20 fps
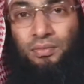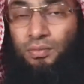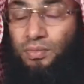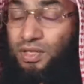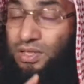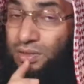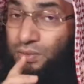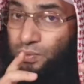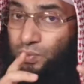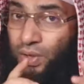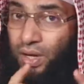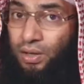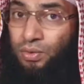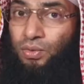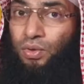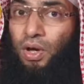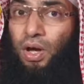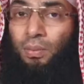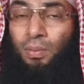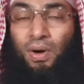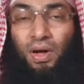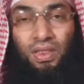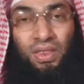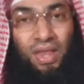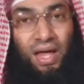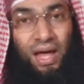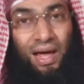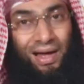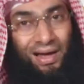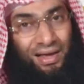But we are talking about
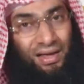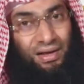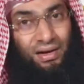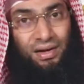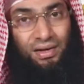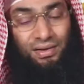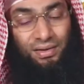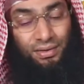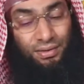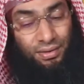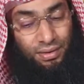the akhirah.